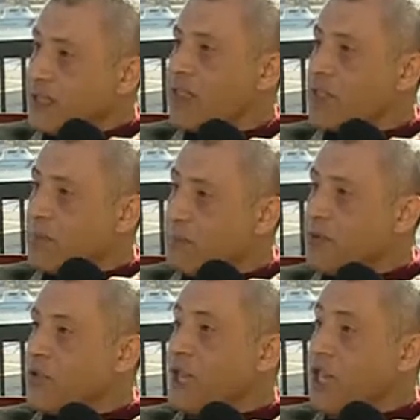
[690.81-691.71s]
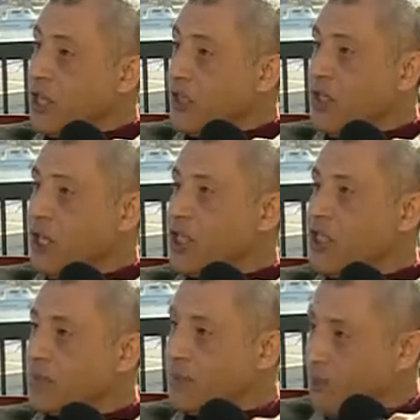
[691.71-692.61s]
Let the people here in
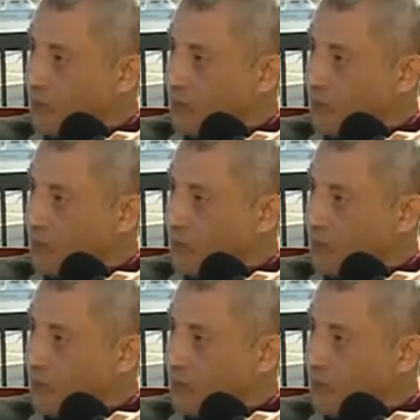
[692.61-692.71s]
Egypt,